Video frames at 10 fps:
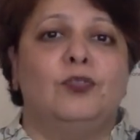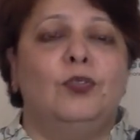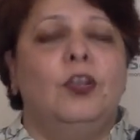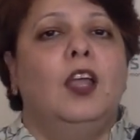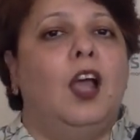
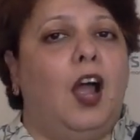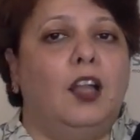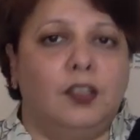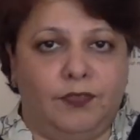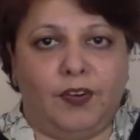to
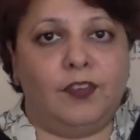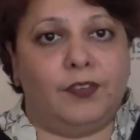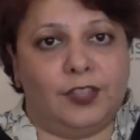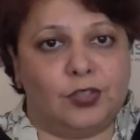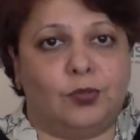other
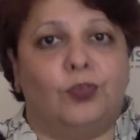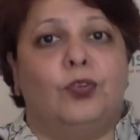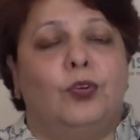fund ratios.